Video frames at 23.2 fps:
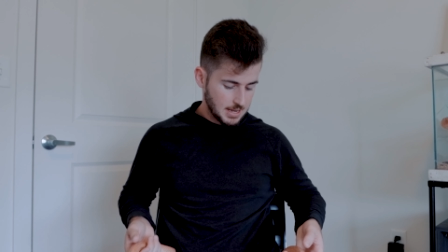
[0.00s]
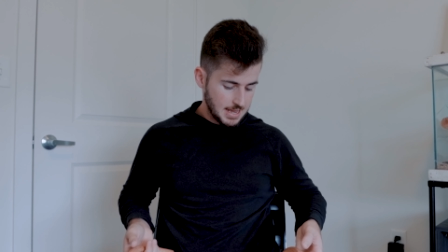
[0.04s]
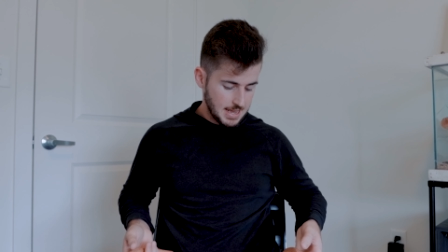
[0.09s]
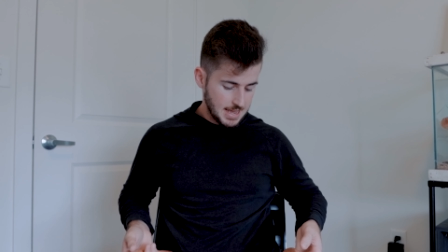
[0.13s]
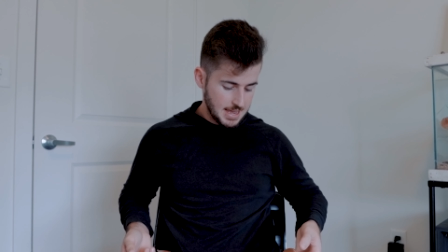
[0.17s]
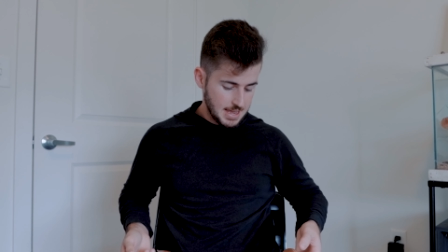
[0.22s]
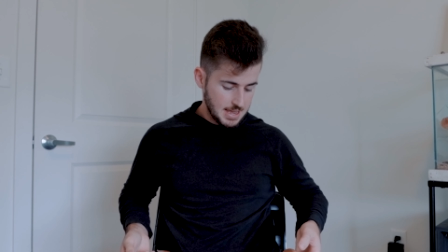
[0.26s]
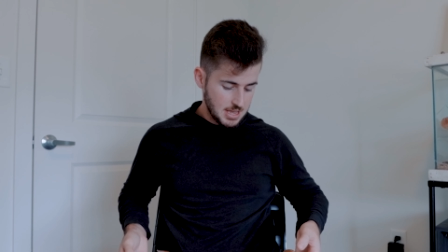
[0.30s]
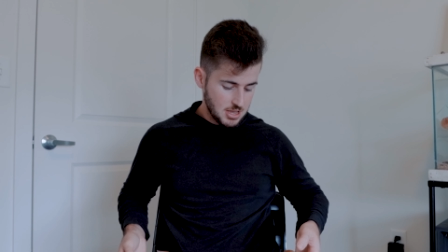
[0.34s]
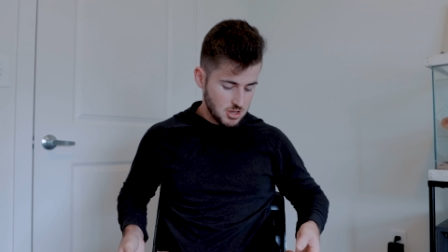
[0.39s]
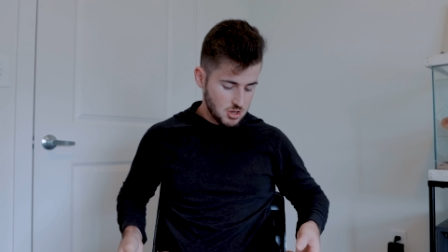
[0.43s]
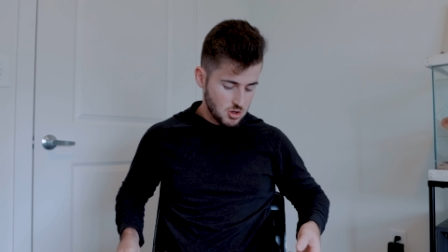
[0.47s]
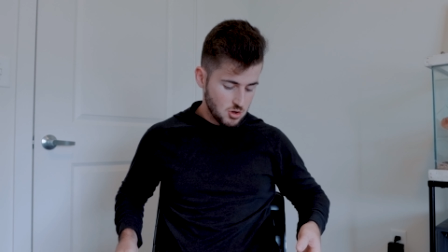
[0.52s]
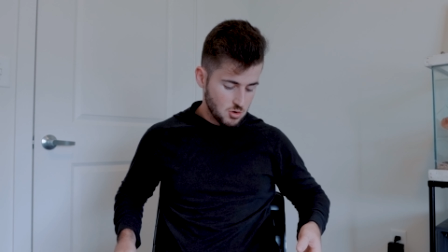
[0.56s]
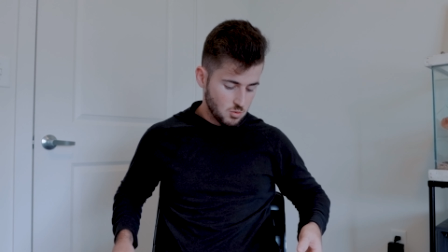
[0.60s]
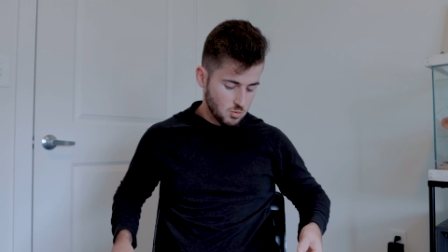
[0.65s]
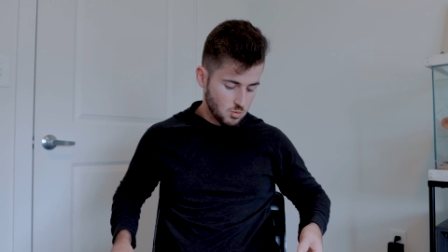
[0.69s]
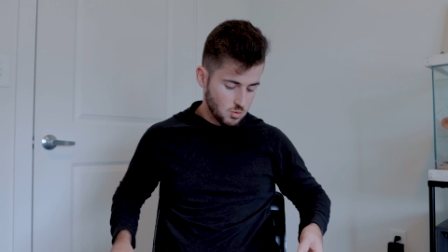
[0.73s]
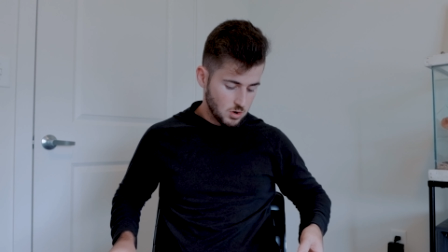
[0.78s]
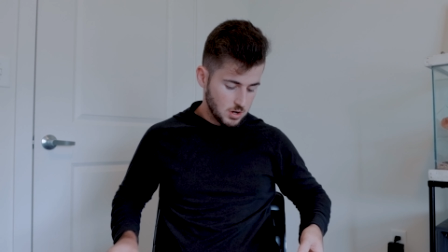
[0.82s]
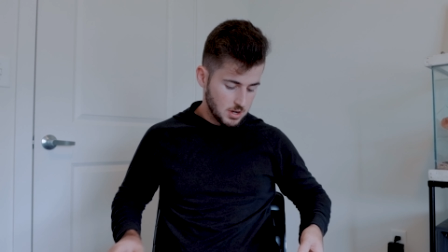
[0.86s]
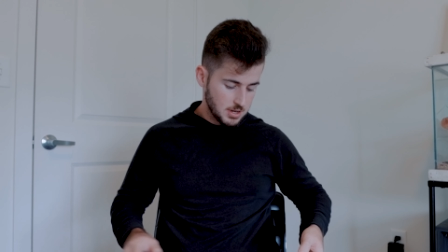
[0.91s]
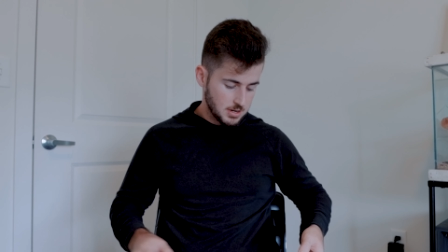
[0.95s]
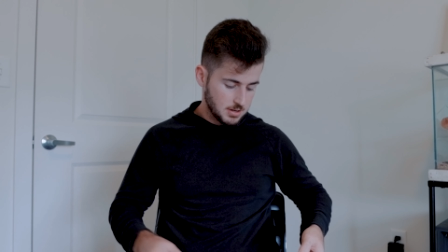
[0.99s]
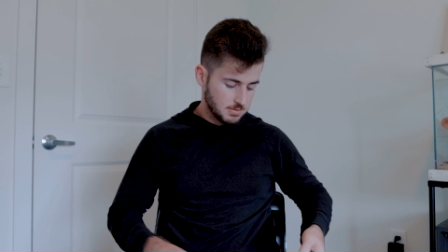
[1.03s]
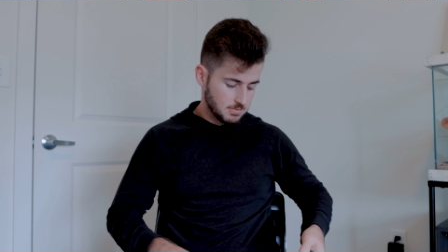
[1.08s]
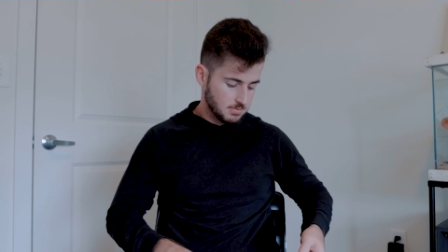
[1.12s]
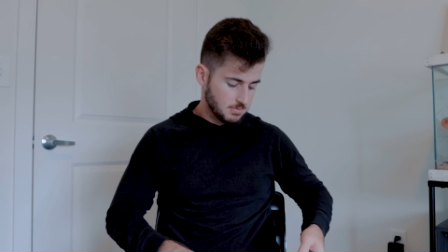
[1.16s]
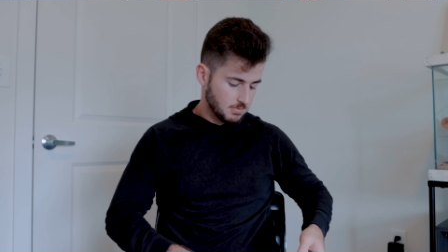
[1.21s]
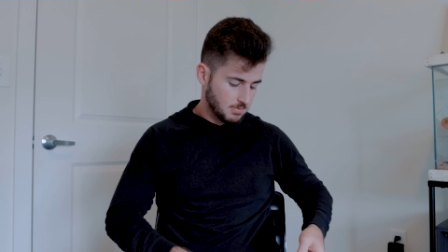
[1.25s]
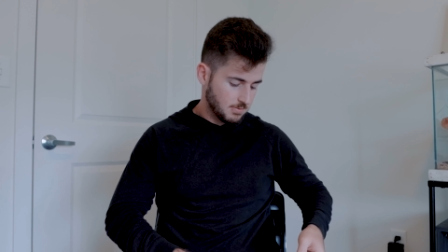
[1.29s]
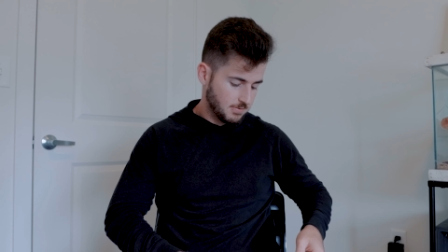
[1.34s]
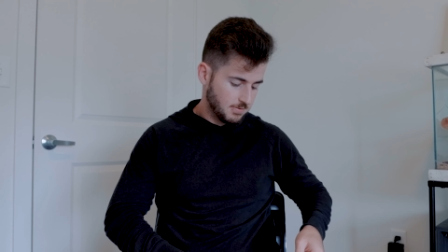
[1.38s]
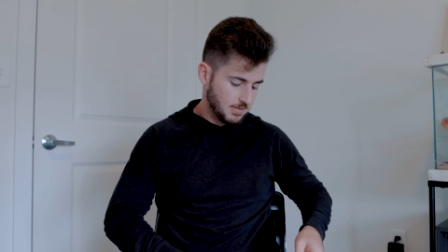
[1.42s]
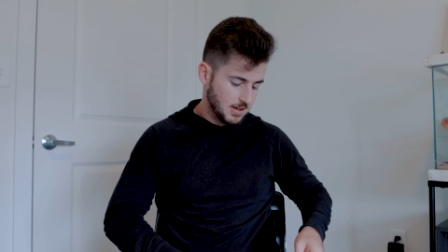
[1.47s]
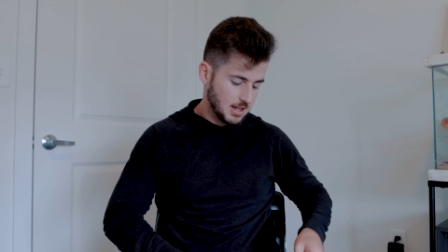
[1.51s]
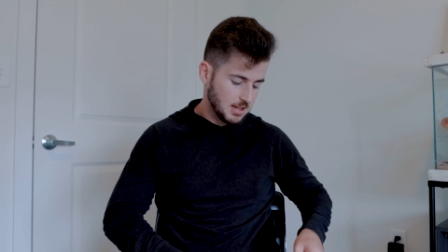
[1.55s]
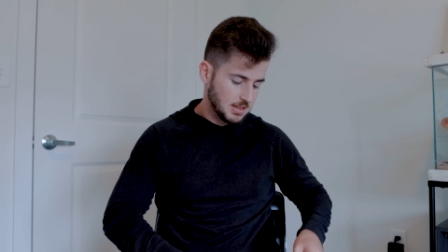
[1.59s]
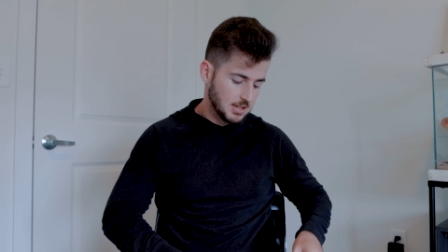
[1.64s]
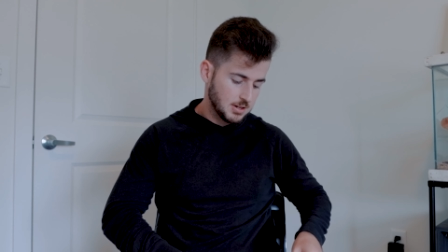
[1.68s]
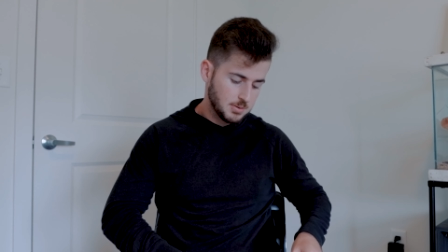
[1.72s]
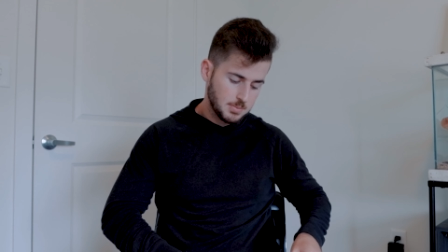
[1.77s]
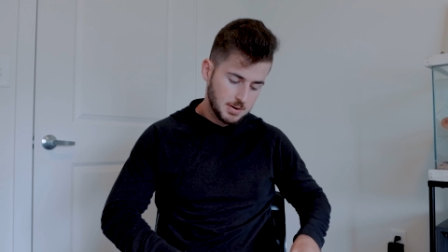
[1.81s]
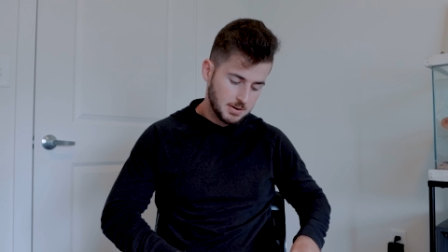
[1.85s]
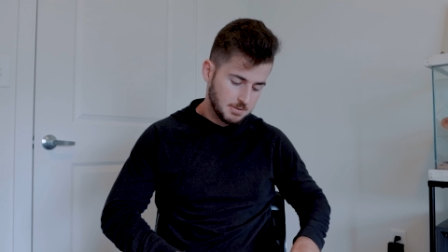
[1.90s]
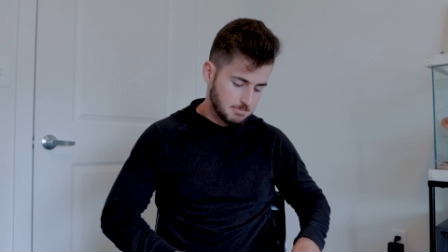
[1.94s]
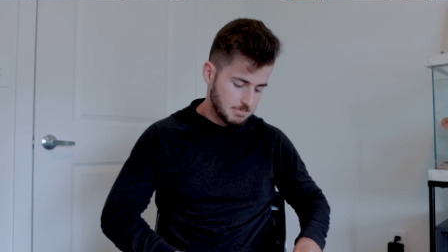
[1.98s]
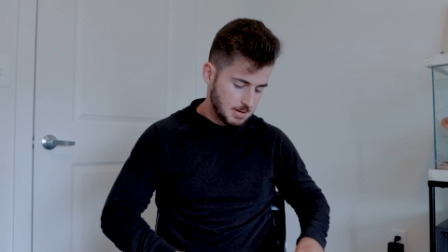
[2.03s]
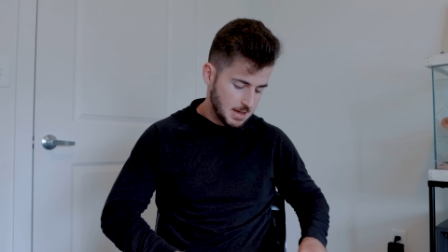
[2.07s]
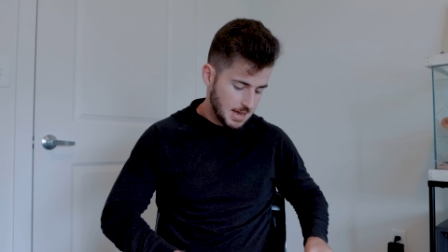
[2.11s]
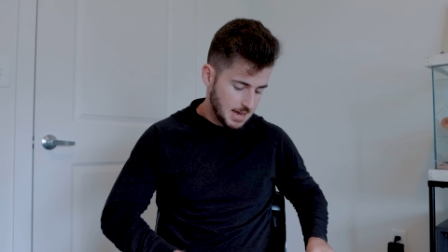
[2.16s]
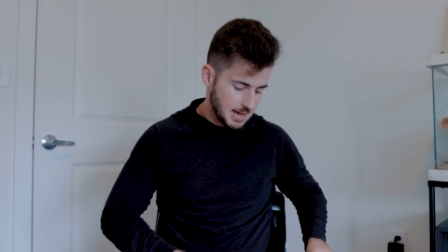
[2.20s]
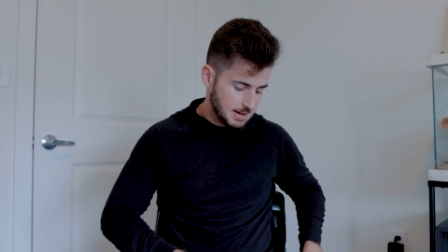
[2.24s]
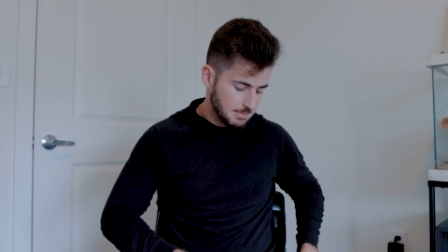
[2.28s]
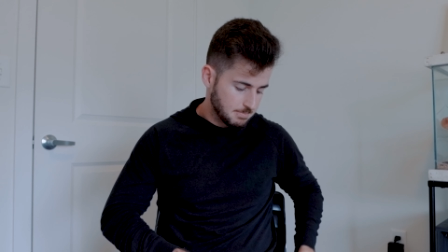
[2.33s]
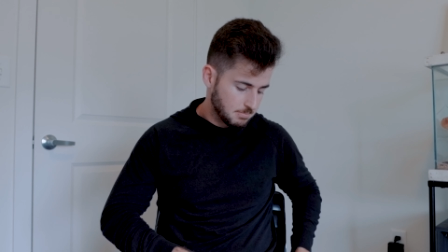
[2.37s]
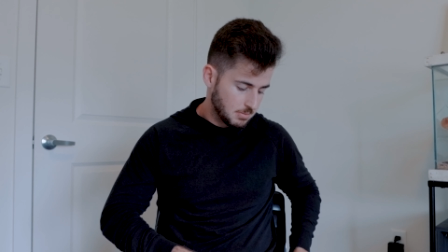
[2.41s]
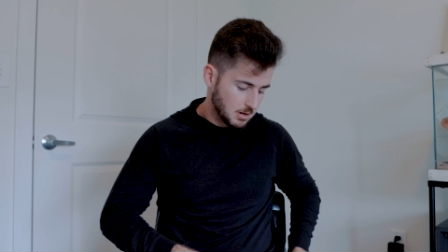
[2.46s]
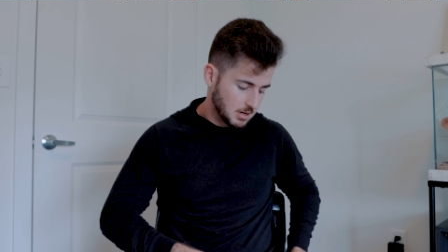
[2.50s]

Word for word: you would feel a little bit of pain,